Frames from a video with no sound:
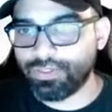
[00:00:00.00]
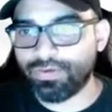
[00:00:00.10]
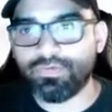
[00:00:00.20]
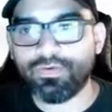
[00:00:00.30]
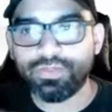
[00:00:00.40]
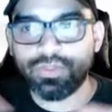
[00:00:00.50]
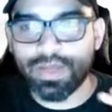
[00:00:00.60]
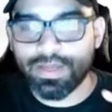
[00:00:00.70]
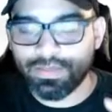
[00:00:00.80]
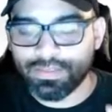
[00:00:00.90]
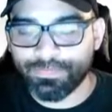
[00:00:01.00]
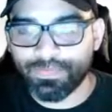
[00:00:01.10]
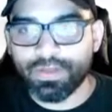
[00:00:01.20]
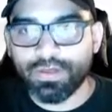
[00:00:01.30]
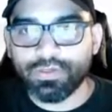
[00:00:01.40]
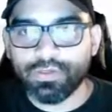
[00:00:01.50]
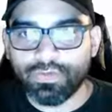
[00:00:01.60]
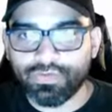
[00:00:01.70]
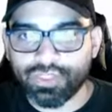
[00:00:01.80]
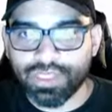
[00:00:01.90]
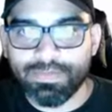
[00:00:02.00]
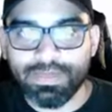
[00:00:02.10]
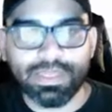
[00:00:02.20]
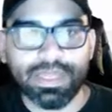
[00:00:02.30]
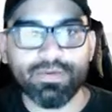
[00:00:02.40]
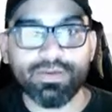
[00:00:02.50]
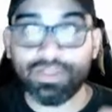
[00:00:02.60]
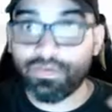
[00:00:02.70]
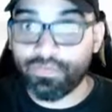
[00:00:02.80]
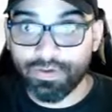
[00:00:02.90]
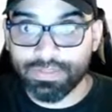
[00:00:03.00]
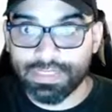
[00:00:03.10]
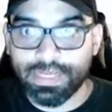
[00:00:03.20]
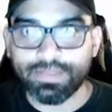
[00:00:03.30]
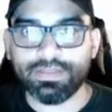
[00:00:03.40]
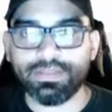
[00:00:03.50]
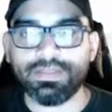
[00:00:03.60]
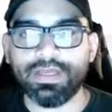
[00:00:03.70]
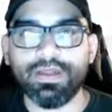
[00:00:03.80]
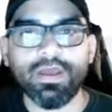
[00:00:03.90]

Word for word: And of course, you had this sort of shaming language and fear tactics that